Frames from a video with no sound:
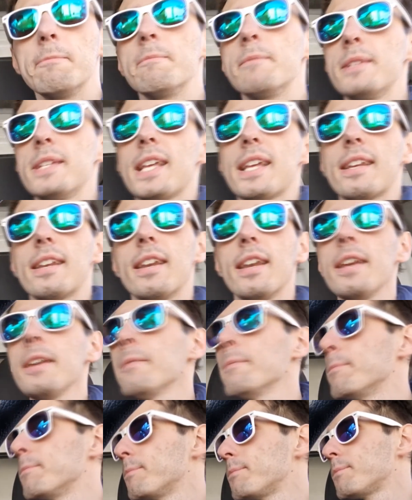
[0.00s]
Saturday.
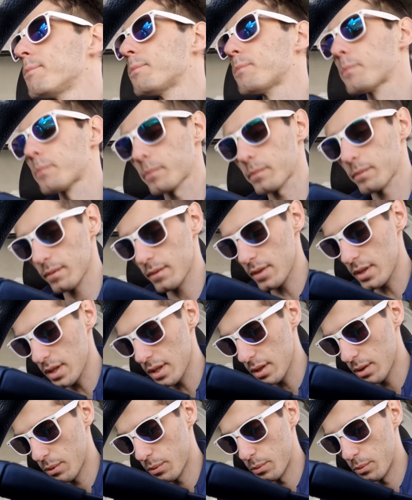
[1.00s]

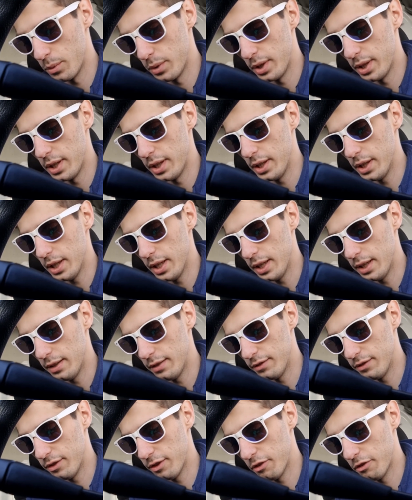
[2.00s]
We have
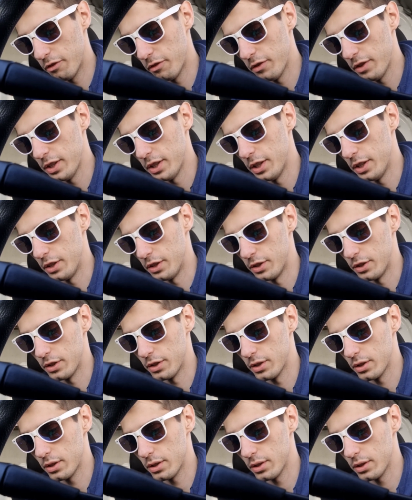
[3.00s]

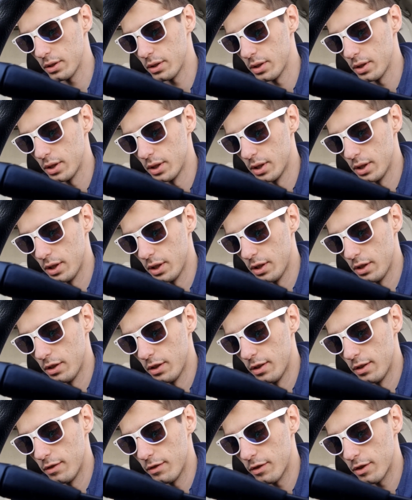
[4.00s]
finished
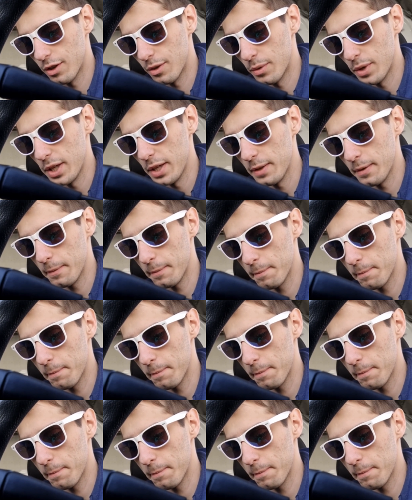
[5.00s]
for the week.